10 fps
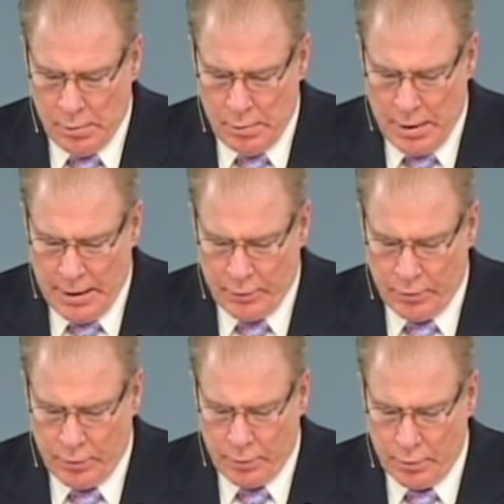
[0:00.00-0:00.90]

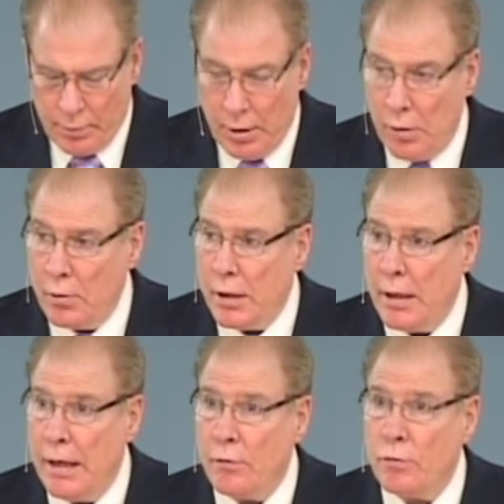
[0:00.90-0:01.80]
that's the only
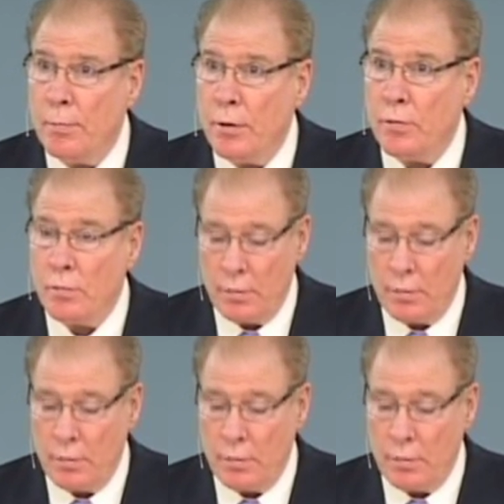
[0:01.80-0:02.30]
announcements.